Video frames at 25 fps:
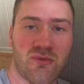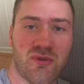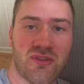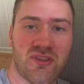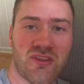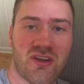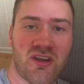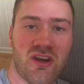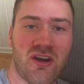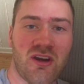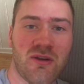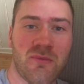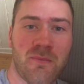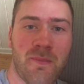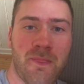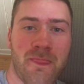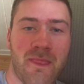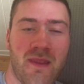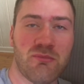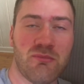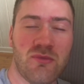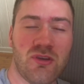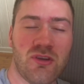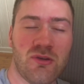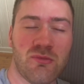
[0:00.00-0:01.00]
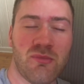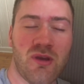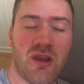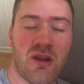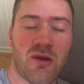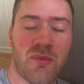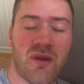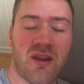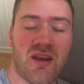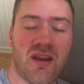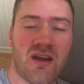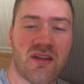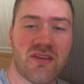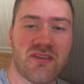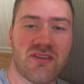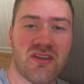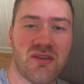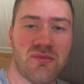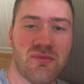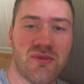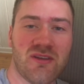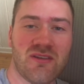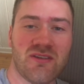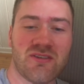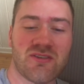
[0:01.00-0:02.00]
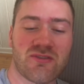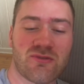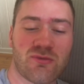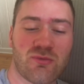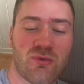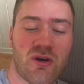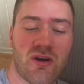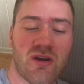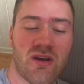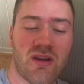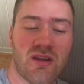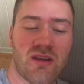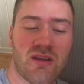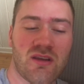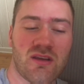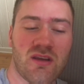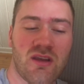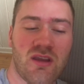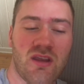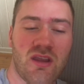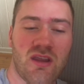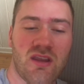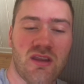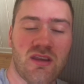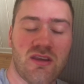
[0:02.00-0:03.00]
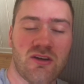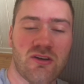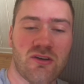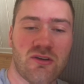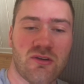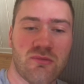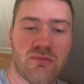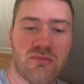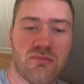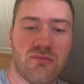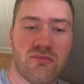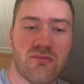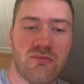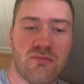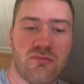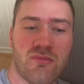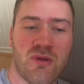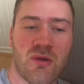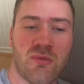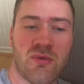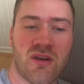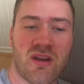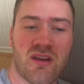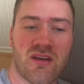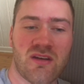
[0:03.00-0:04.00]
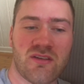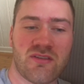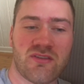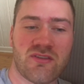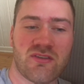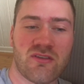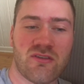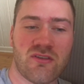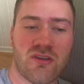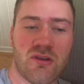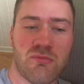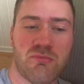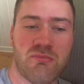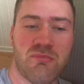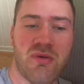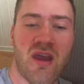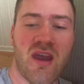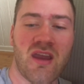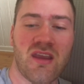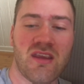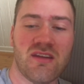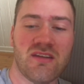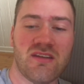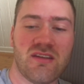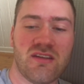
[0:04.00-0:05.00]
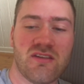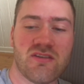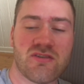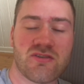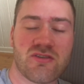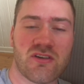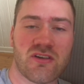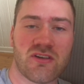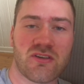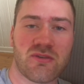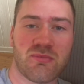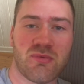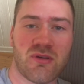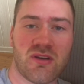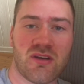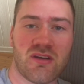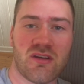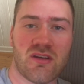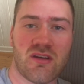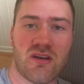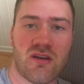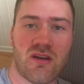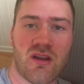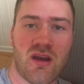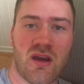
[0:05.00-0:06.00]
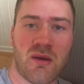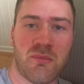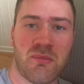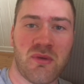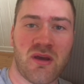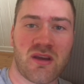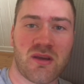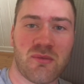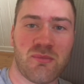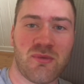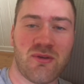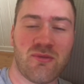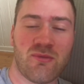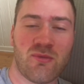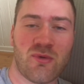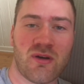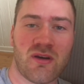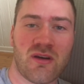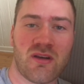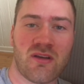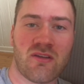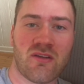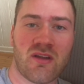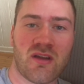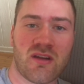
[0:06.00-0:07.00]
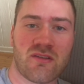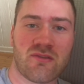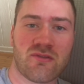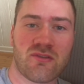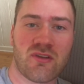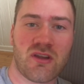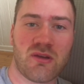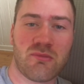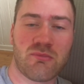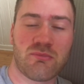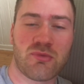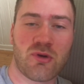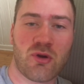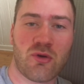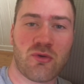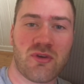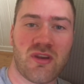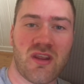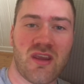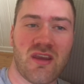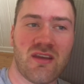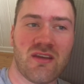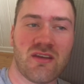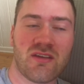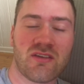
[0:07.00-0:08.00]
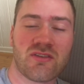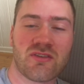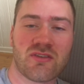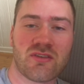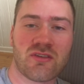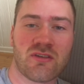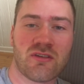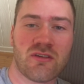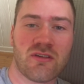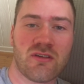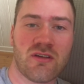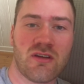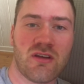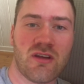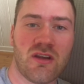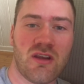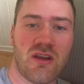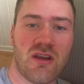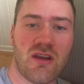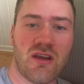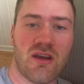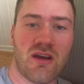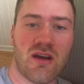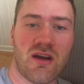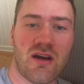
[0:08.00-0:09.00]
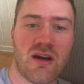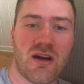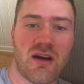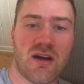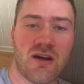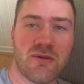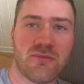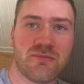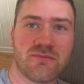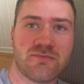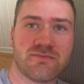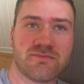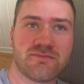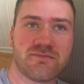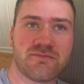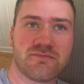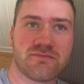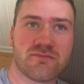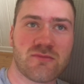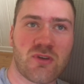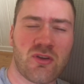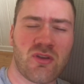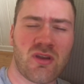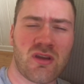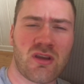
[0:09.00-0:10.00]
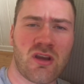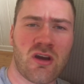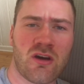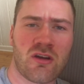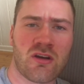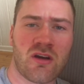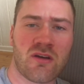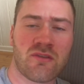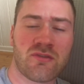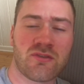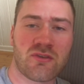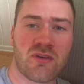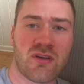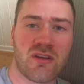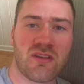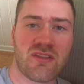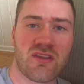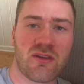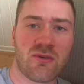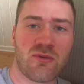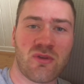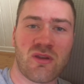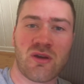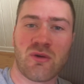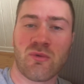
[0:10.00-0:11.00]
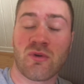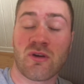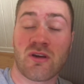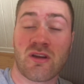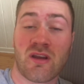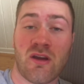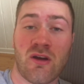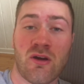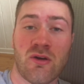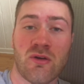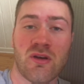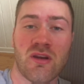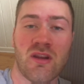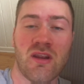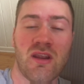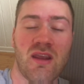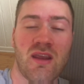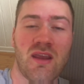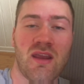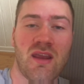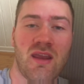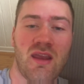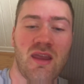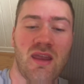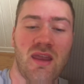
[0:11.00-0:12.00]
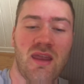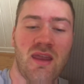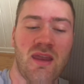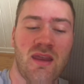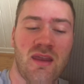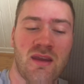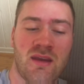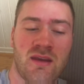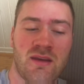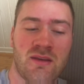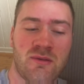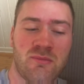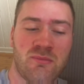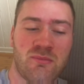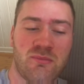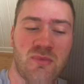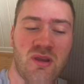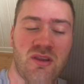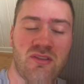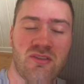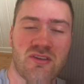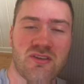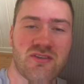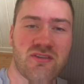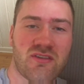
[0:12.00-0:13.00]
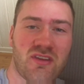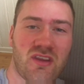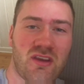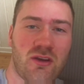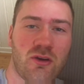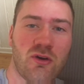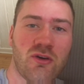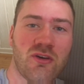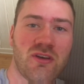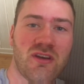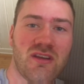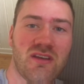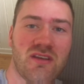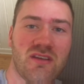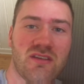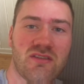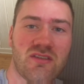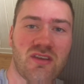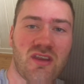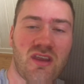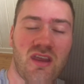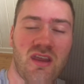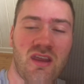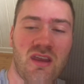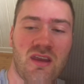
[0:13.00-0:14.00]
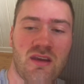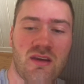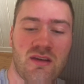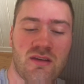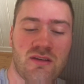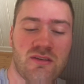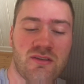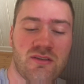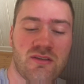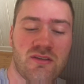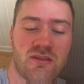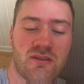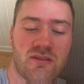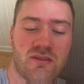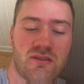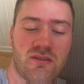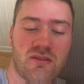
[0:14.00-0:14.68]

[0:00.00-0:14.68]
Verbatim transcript: with the cut. You may or may not see me just wearing, you know, maybe not necessarily baggy t-shirts, but I'm not going to be wearing a lot of like bro tanks or, um, or like cutoffs or anything while I work out. And mainly just like hoodies and